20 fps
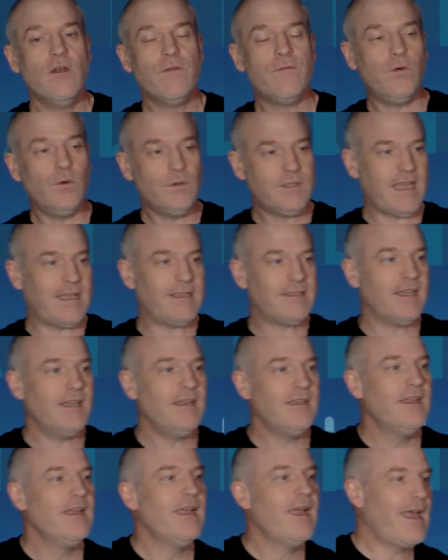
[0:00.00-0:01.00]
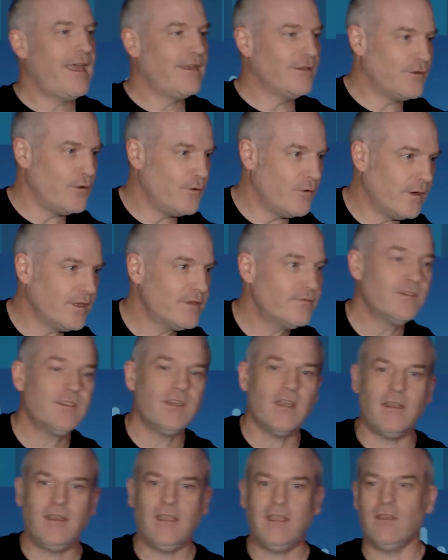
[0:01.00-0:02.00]
for data, and Google is
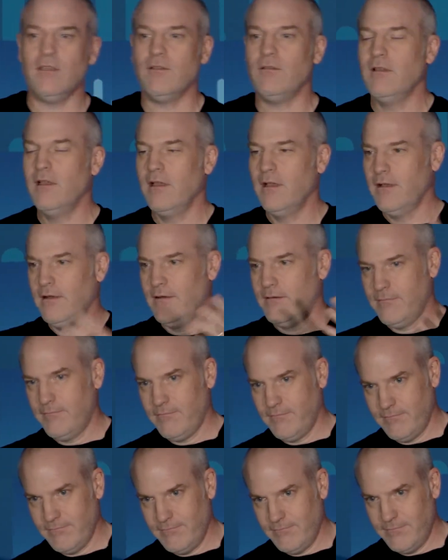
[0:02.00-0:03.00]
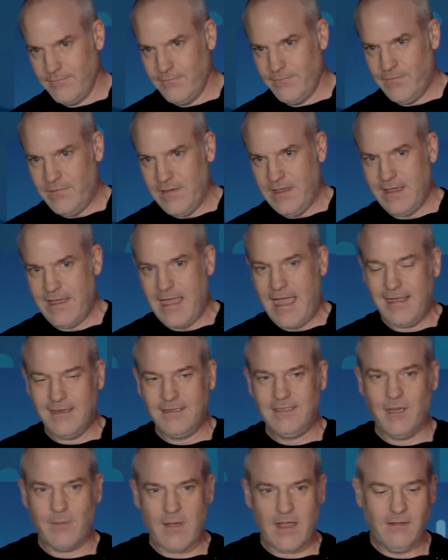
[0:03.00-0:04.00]
returning you the
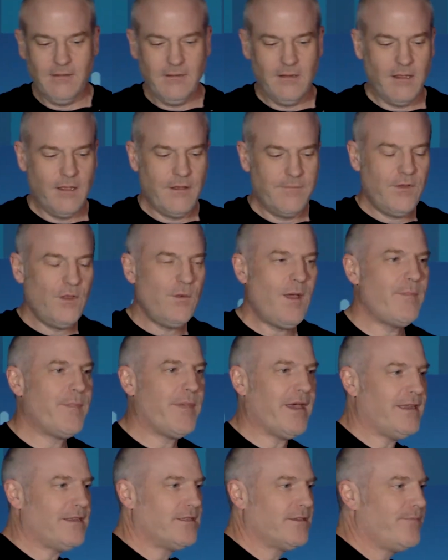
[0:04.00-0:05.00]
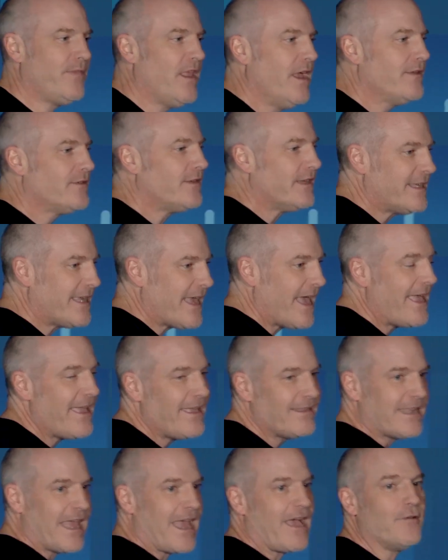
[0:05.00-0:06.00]
HTML for the web page. So GET
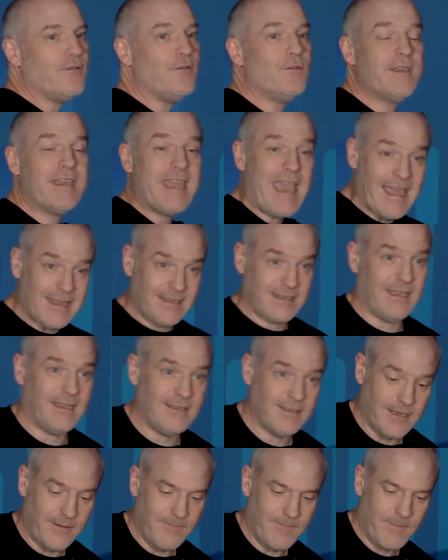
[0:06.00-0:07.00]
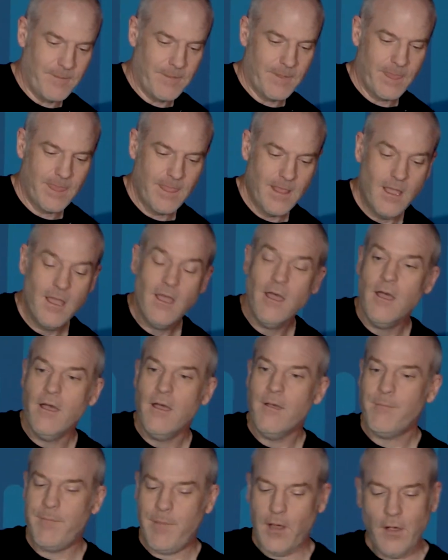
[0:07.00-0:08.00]
is how you get data.
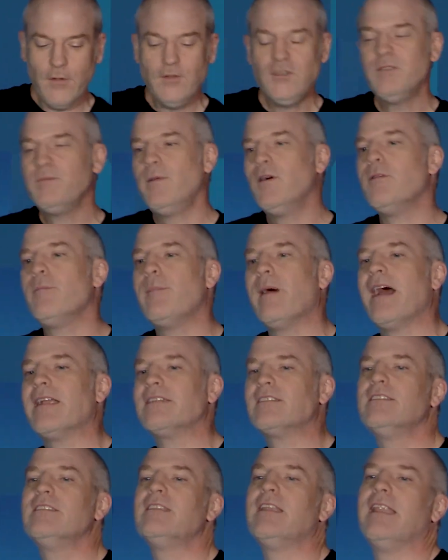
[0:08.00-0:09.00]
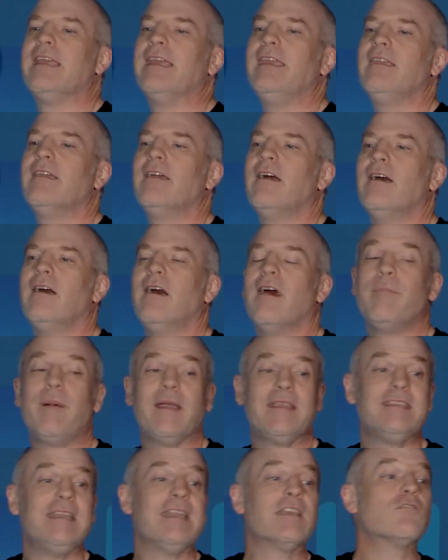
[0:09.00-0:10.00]
Post, put, patch, and delete are
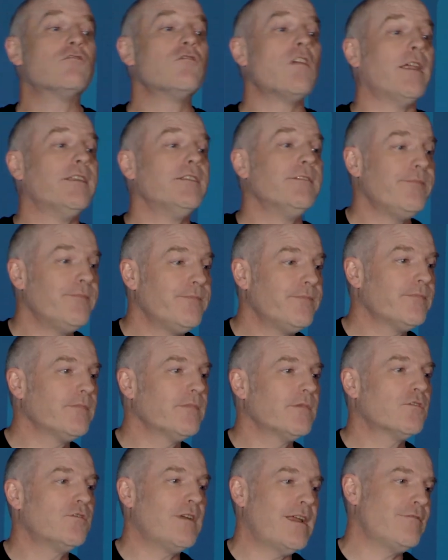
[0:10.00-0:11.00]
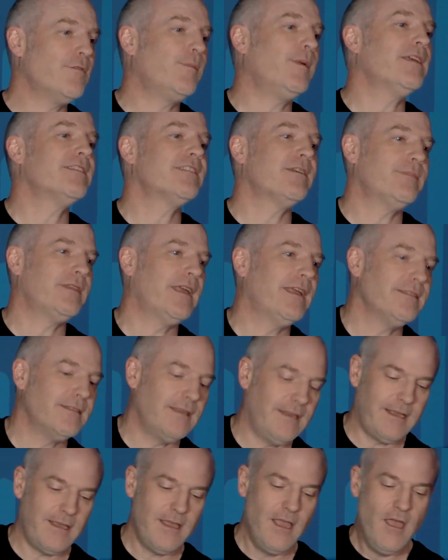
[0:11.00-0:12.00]
basically CRUD, create, replace, update, and
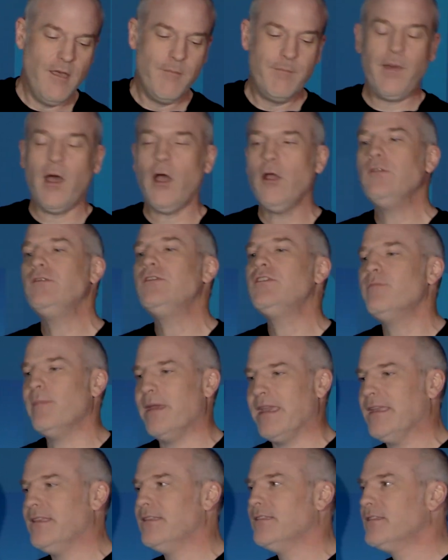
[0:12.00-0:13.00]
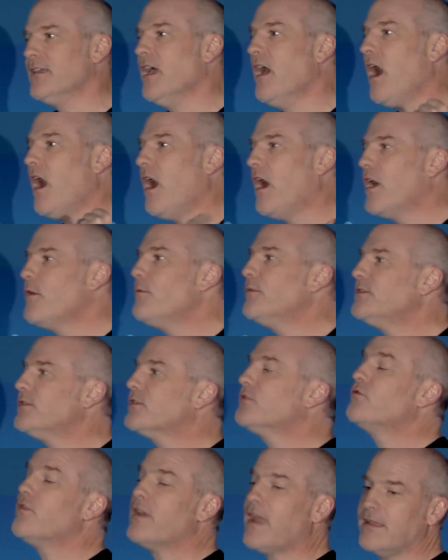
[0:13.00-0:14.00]
delete. Post means I want to
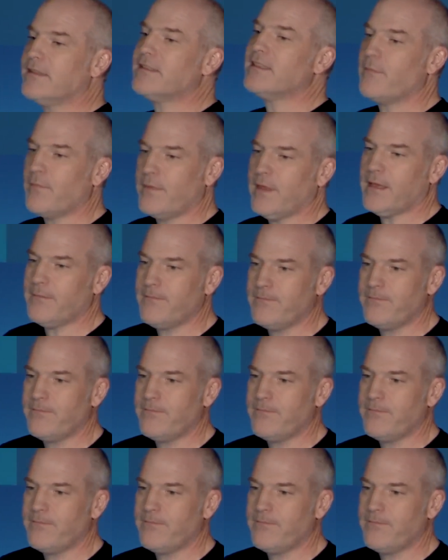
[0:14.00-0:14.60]
create something,